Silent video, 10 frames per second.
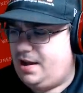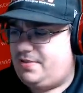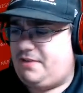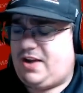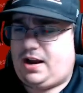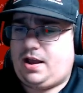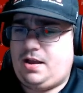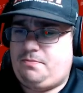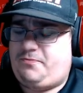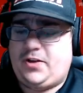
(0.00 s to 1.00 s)
They've got
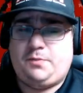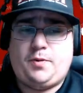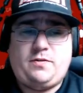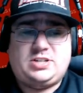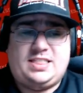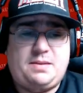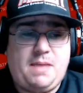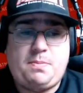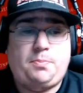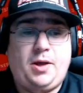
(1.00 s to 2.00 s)
Phillip Rivers, I think,
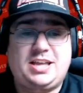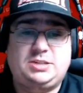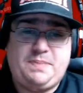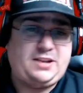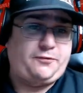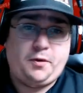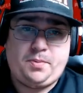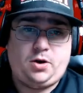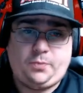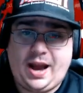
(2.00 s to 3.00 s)
maybe playing his best
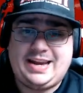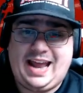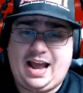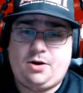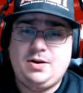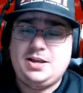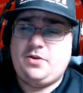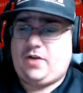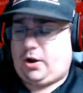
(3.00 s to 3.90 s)
football right now. You've got